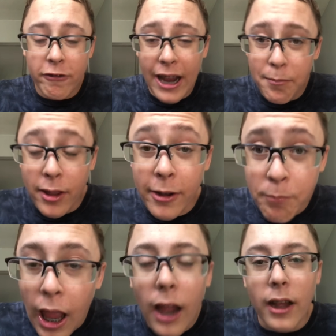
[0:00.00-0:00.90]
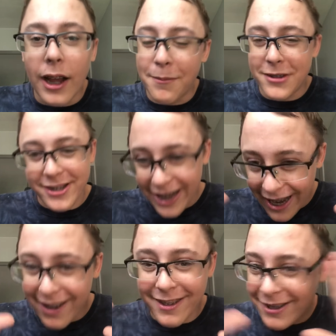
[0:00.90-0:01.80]
grandmother? I'm just
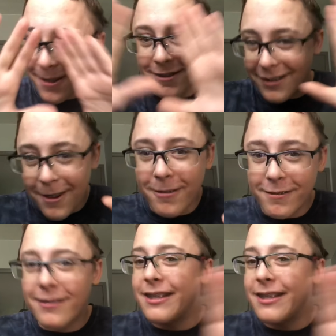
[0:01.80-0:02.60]
saying. Don't don't